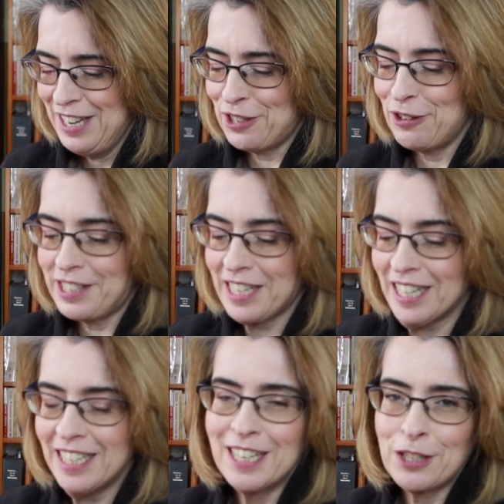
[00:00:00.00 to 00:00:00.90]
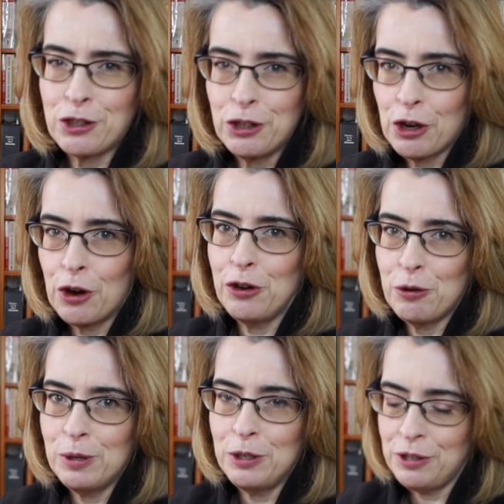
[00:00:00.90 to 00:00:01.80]
So he's telling us to go
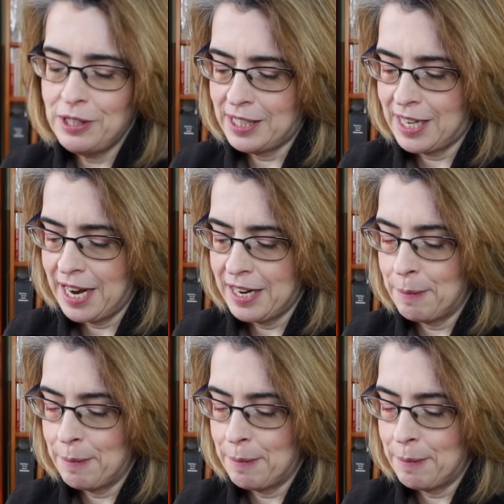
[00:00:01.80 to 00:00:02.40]
to a newsstand